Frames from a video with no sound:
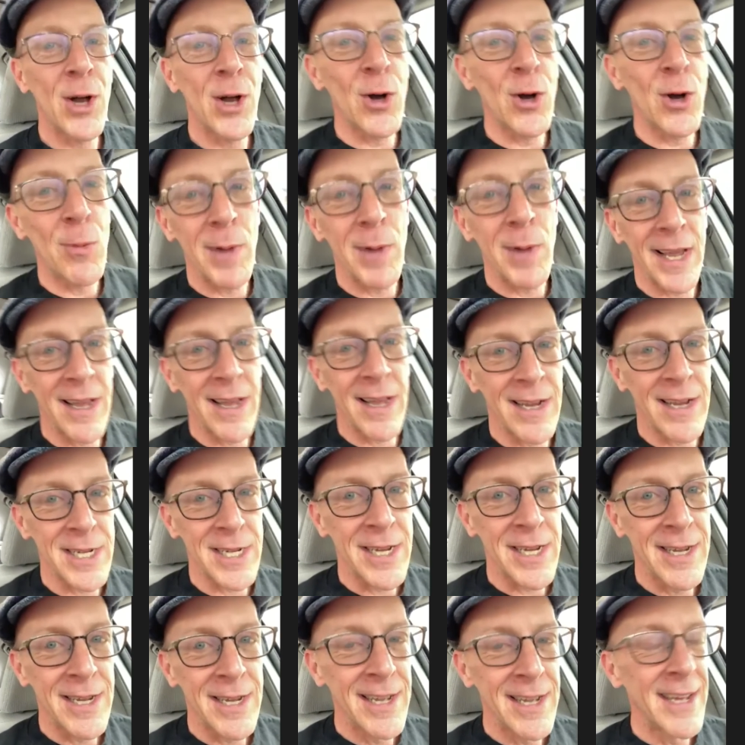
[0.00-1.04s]
Yeah. Oh my
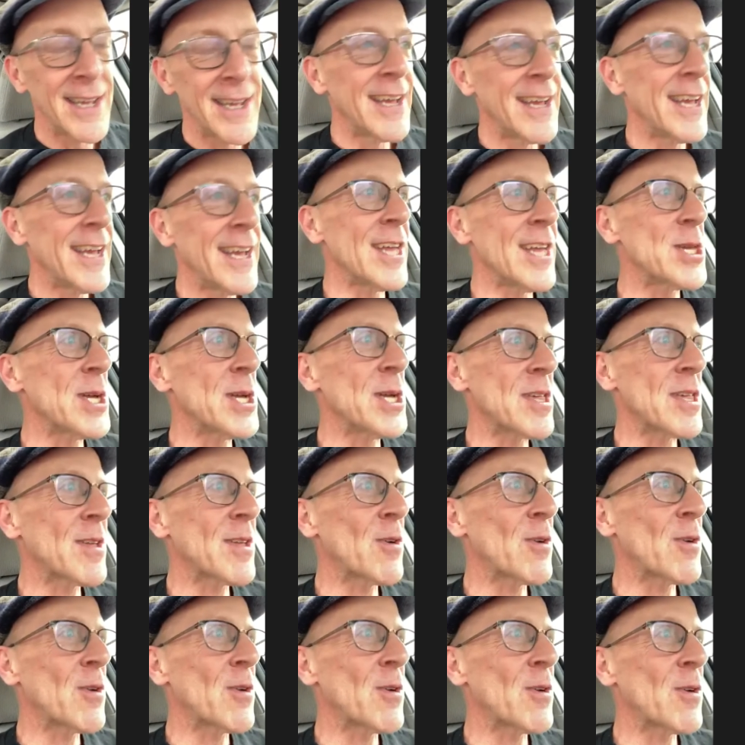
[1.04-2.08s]
gosh. It's just
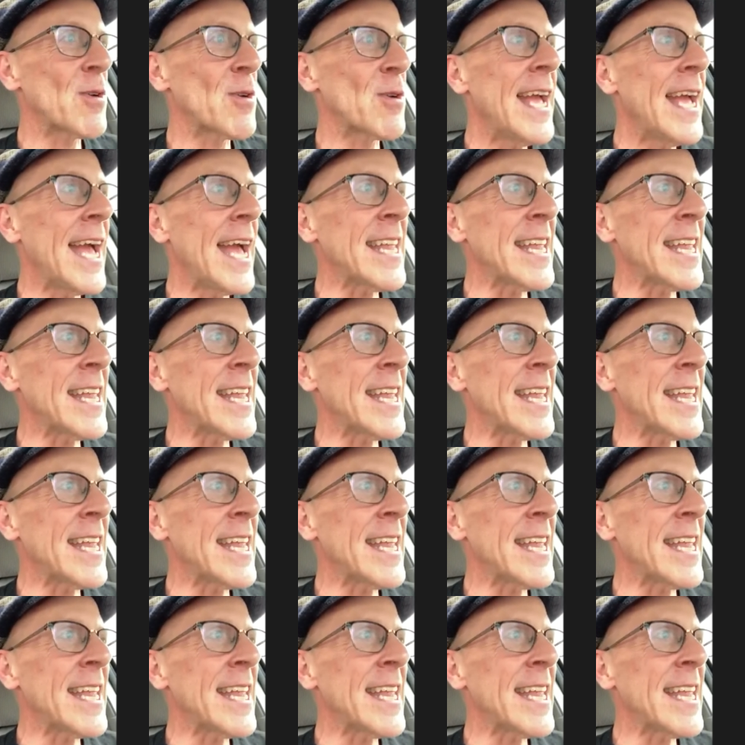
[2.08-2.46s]
great.